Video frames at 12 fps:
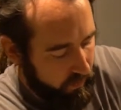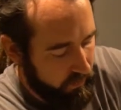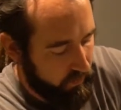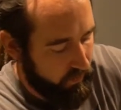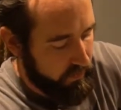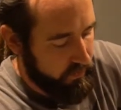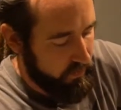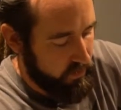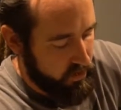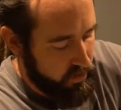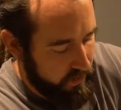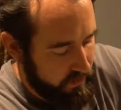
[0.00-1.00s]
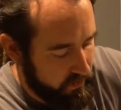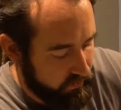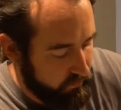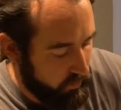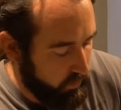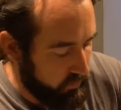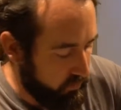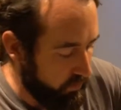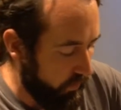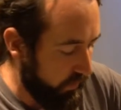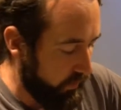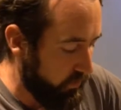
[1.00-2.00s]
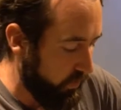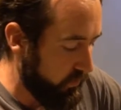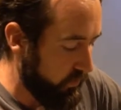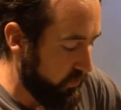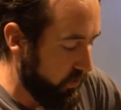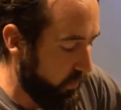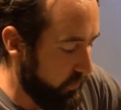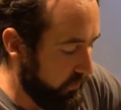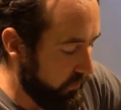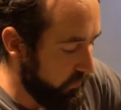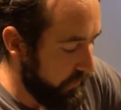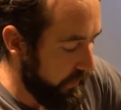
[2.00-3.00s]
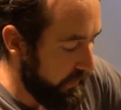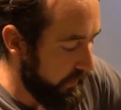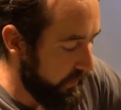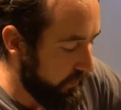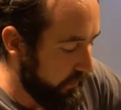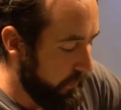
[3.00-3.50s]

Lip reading: nice sheet of moss growing across the top of the media.